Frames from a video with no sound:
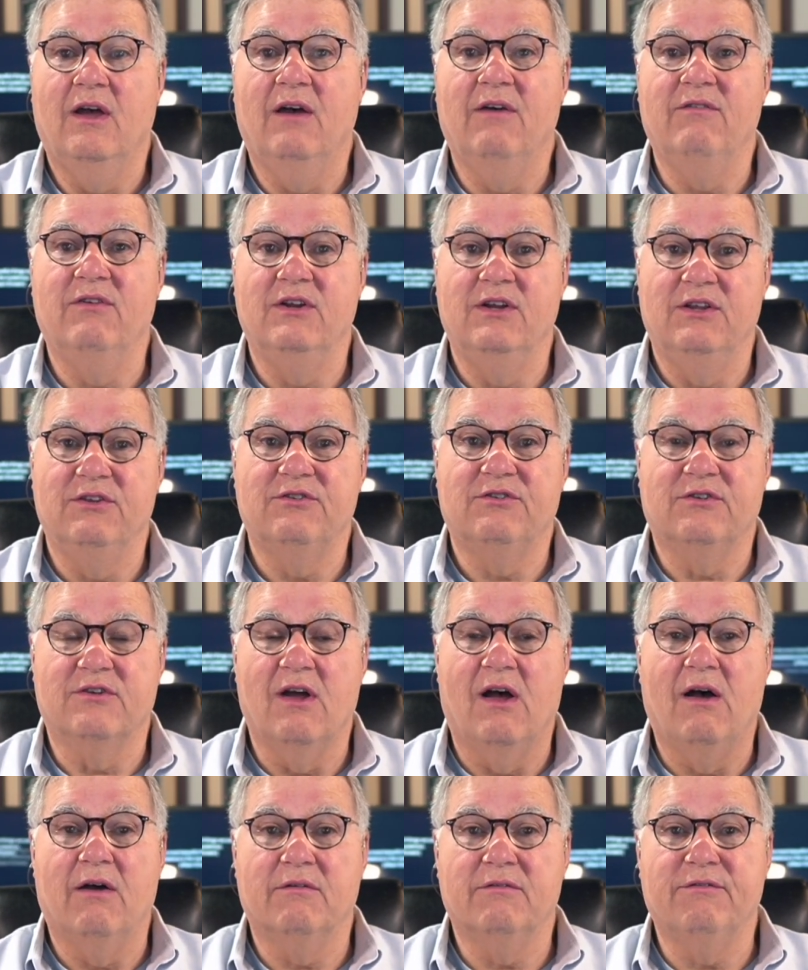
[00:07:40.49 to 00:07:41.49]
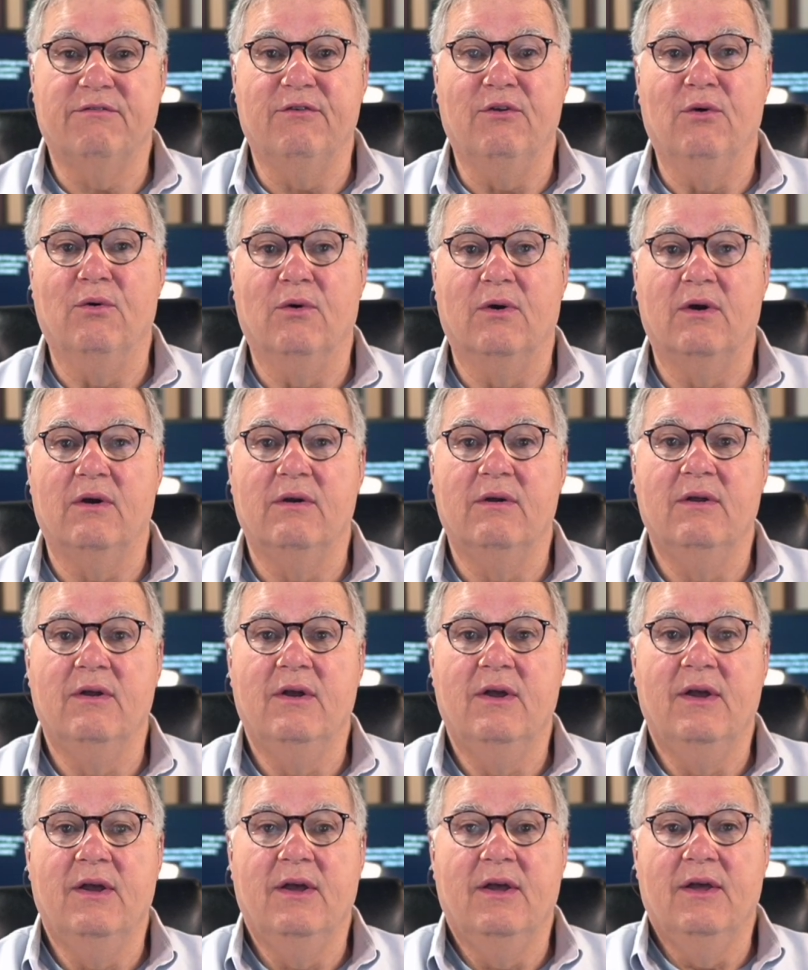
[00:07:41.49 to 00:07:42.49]
of an installed floor.
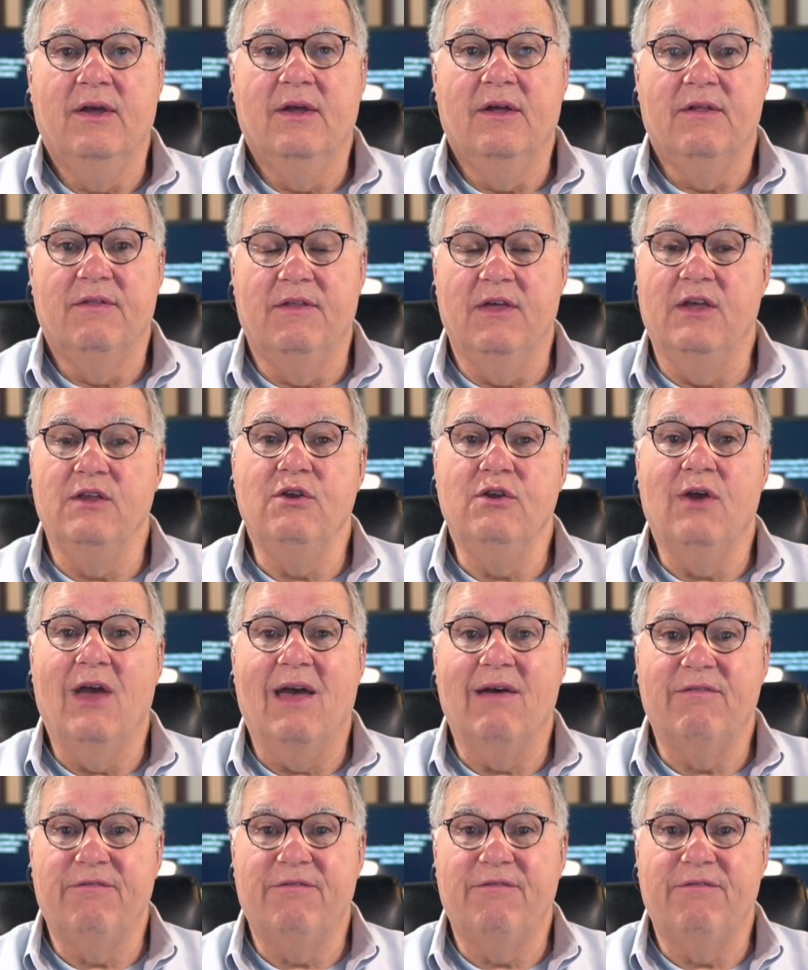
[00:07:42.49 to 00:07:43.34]
Then you